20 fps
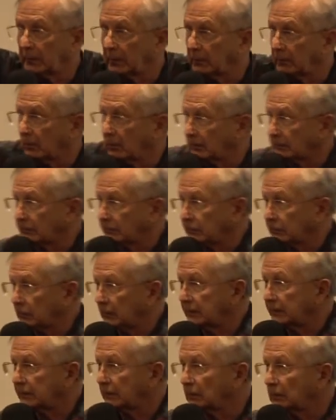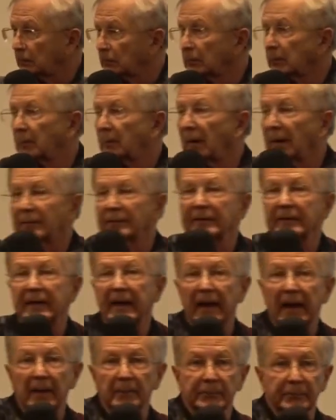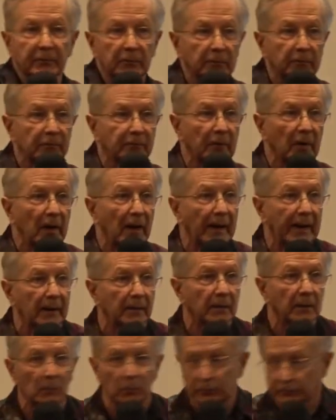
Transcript: across the street to learn about the capsule to fly it. We're